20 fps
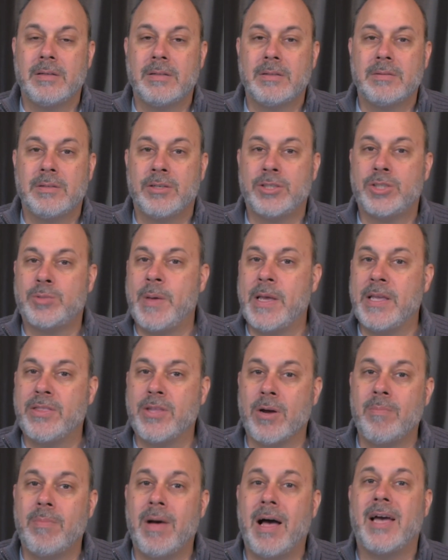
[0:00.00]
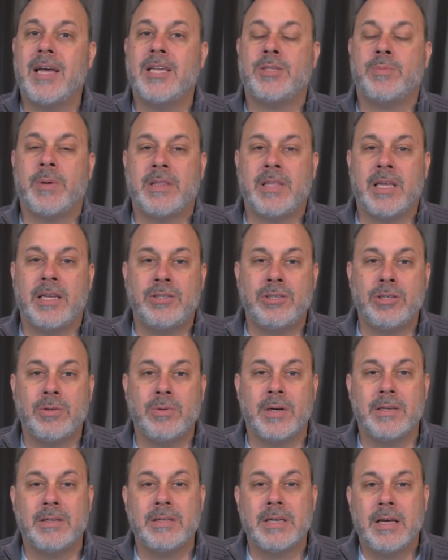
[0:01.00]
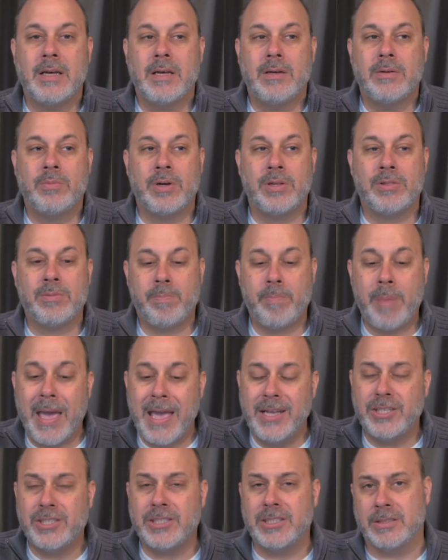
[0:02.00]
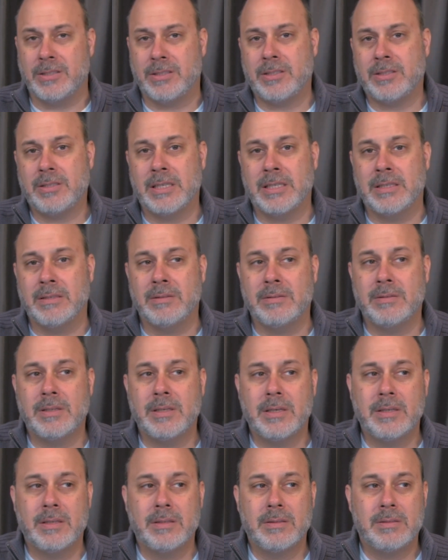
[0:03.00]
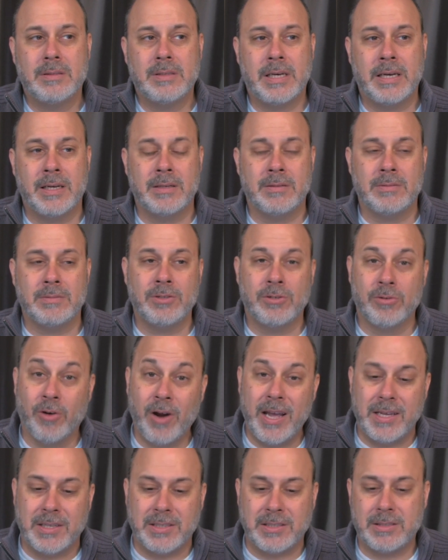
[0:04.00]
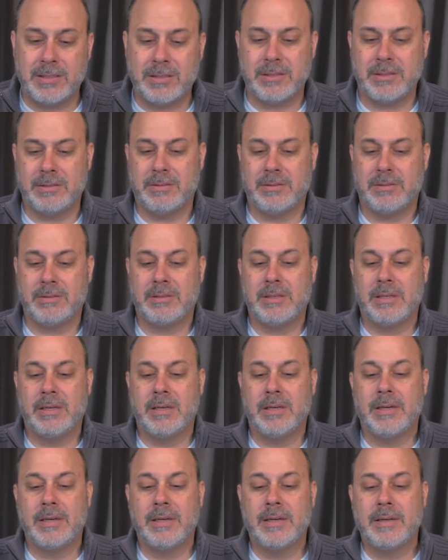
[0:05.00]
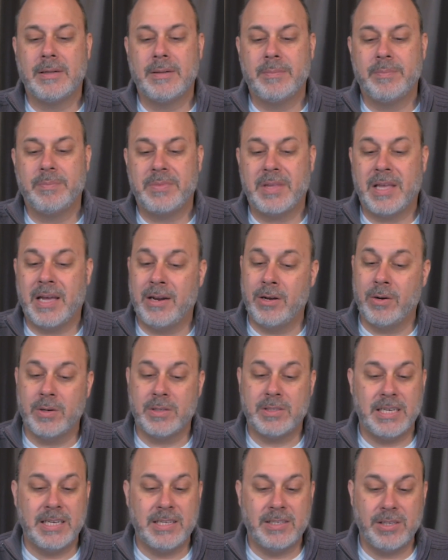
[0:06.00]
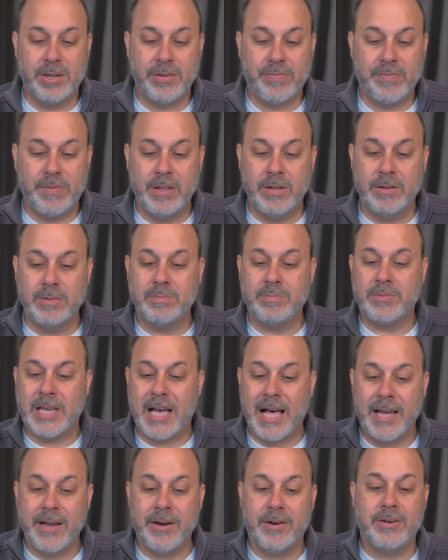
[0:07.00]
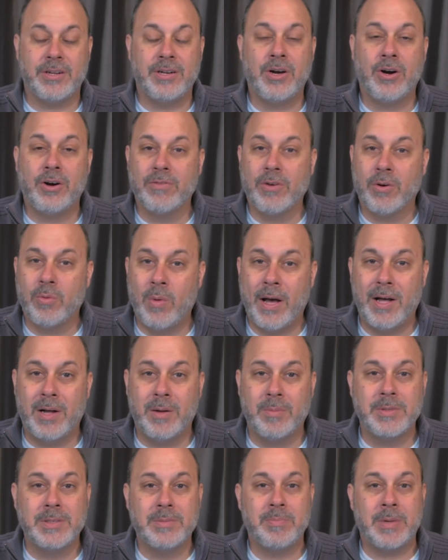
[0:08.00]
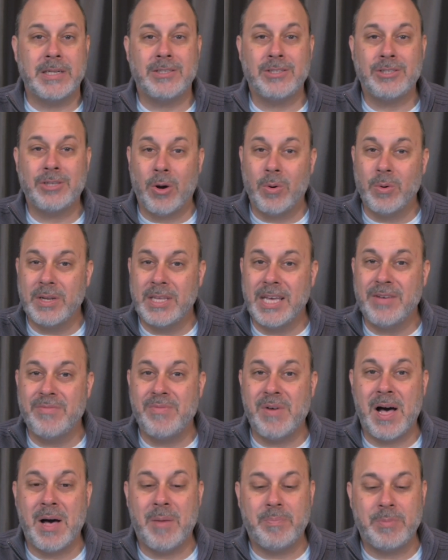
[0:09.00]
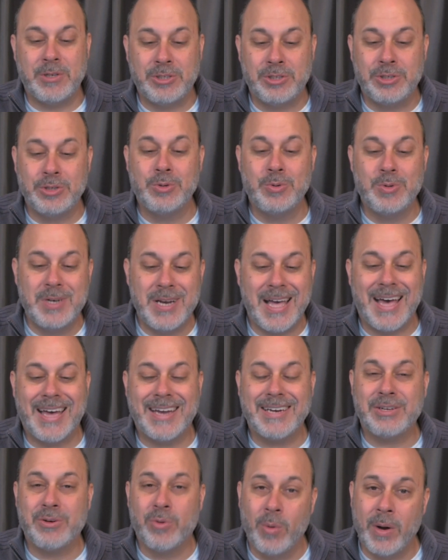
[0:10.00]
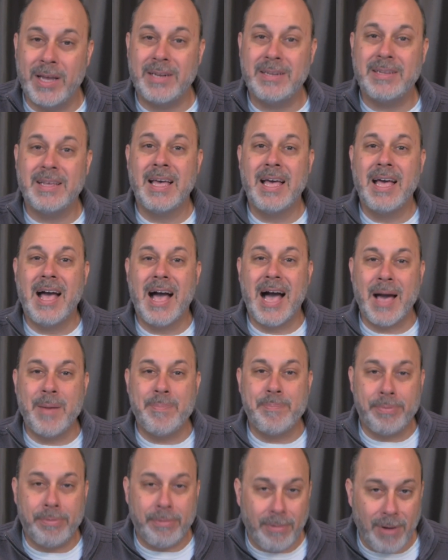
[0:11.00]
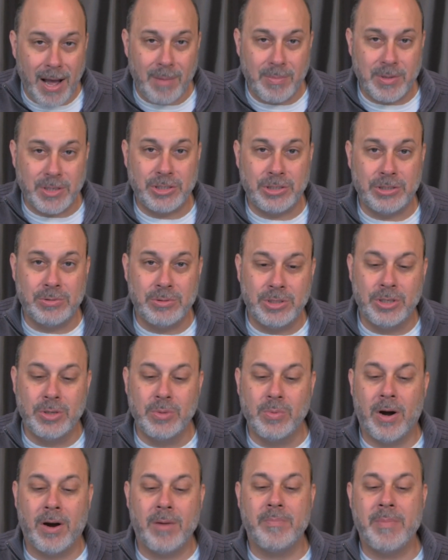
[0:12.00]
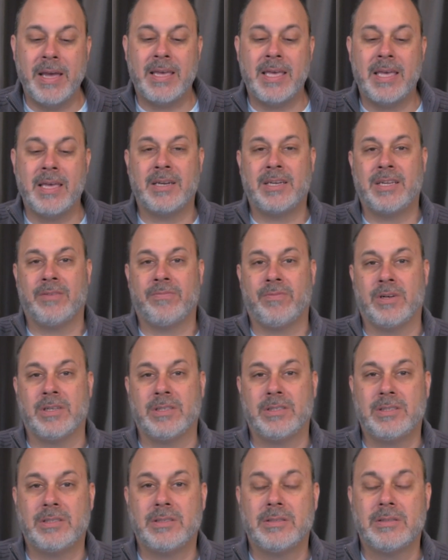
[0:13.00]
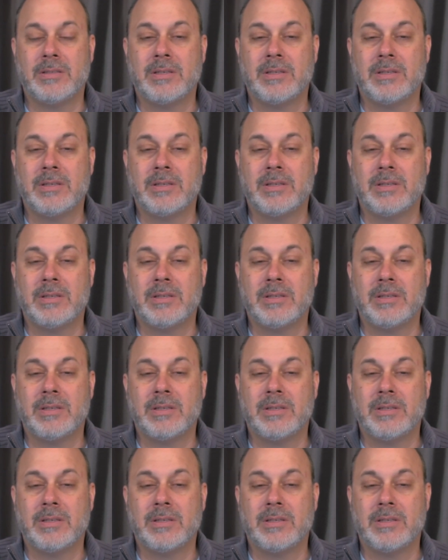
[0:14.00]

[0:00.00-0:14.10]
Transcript: They speak their minds, but they do it with patience and, and grace. I know it's easy to feel tired and overwhelmed, but don't give up. Do not quit. I promise you, you are making a difference.